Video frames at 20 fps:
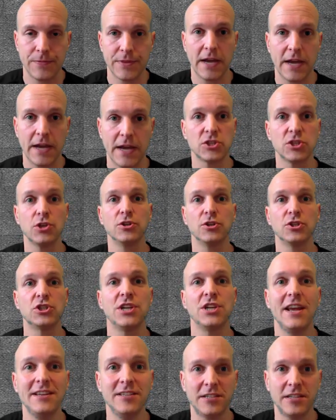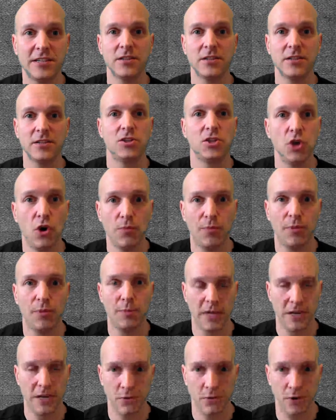They're chasing the
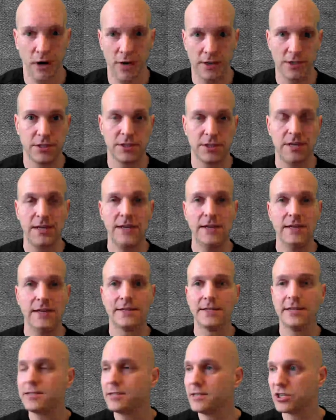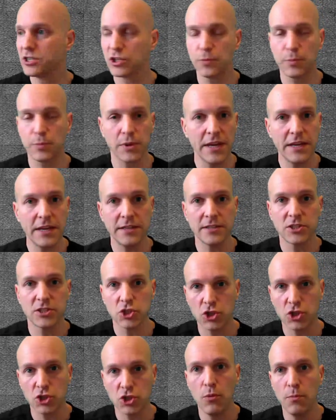dopamine rush. This explains
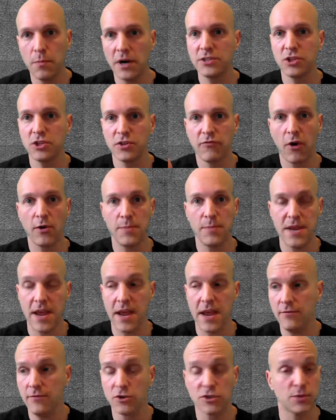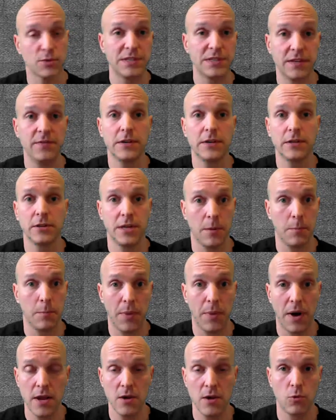so much of our behavior, specifically
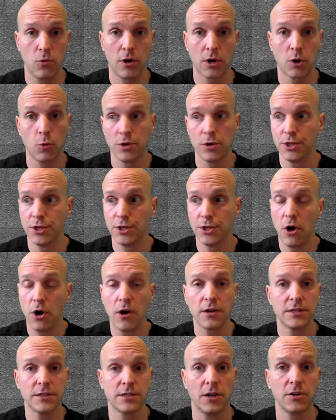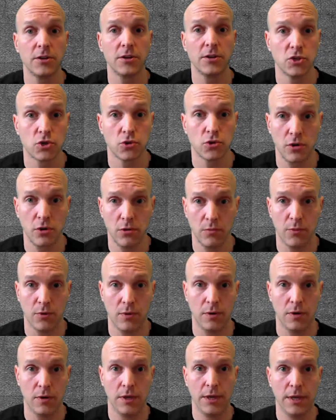in bite work, where the dog is
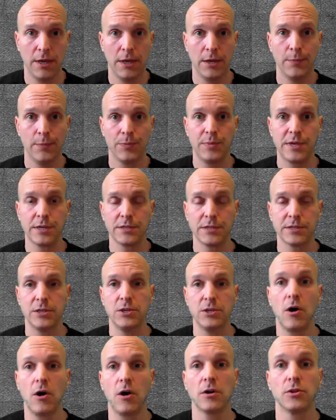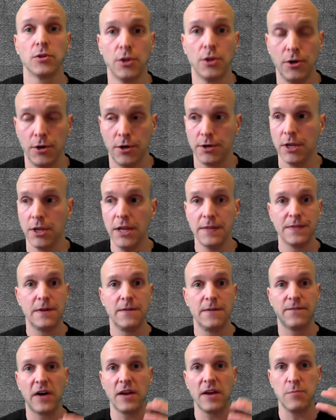uncontrollable. Because the dog learned
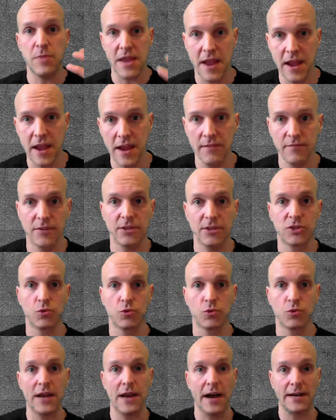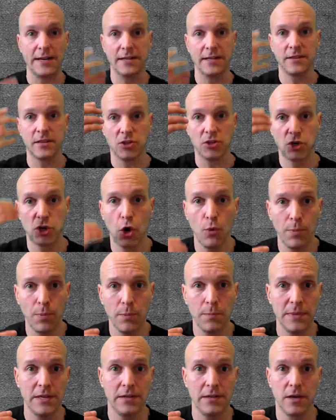that if I behave this way, I get the
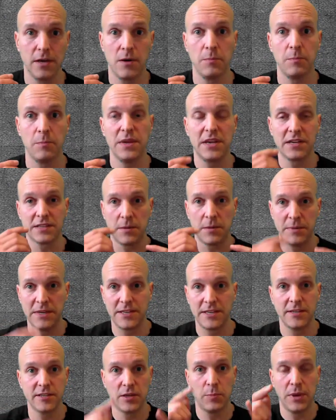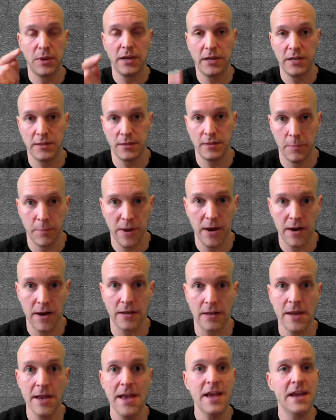dopamine dump because I'm anticipating the
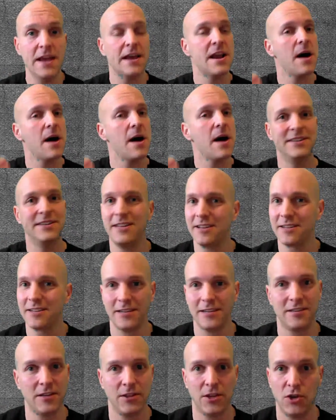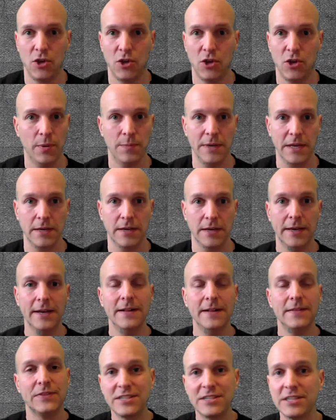bite and I'm addicted to the dopamine.
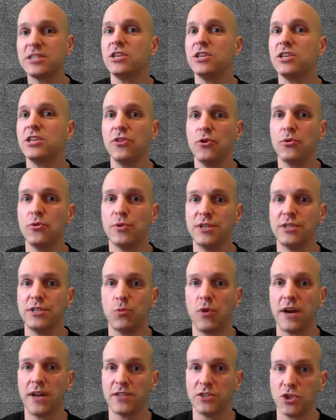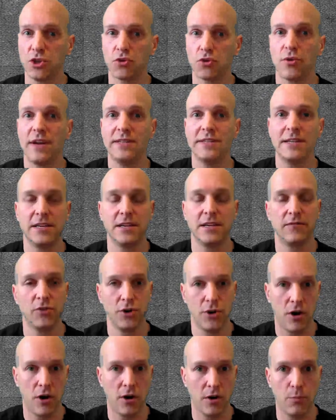This is another reason why it's great to give
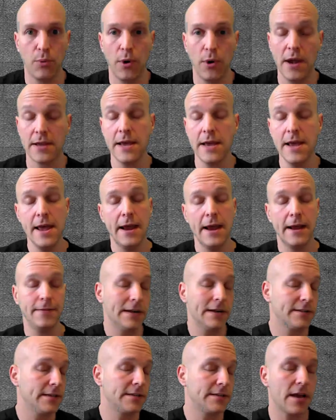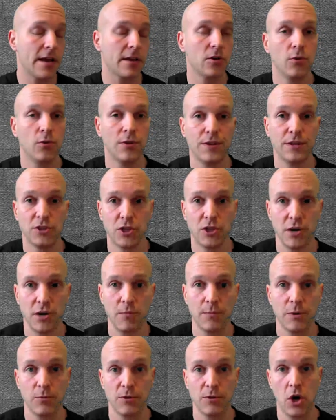your dog a break. And that's exactly what this
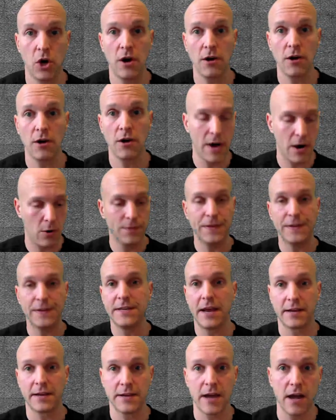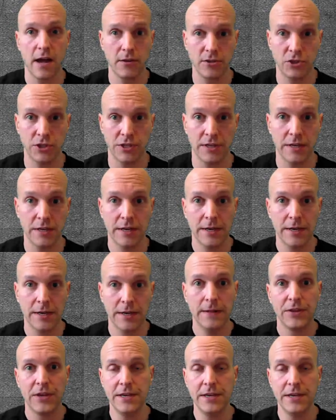gentleman was talking about with the technology.
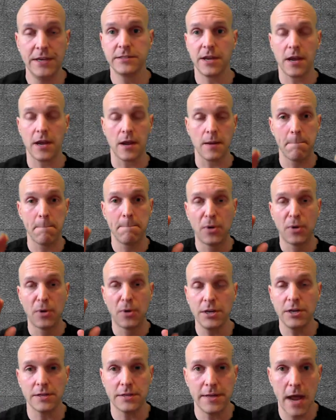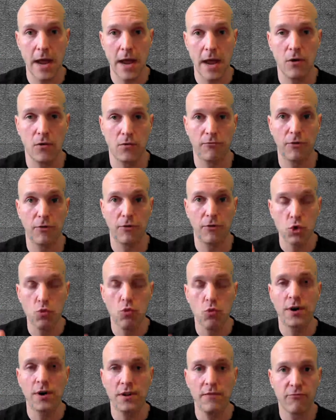He's saying, put it down for
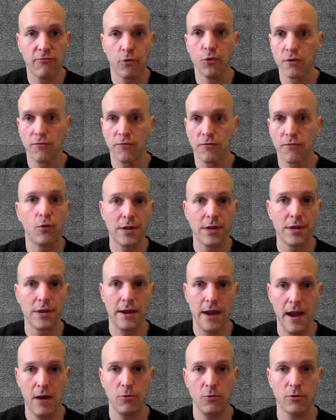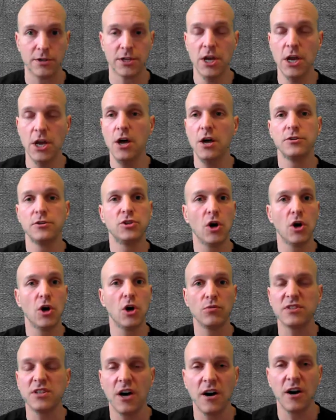24 to 48 hours.
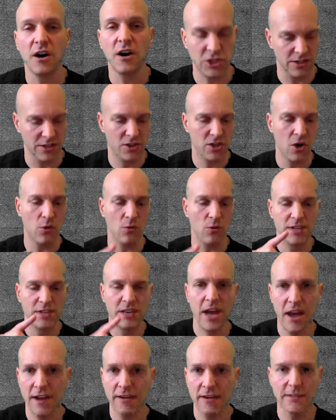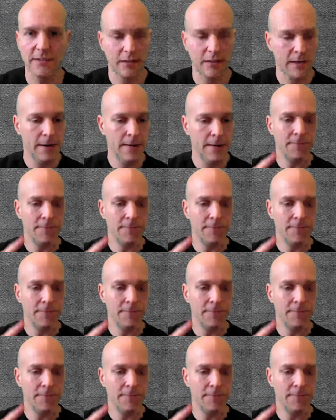Don't touch it. Don't text.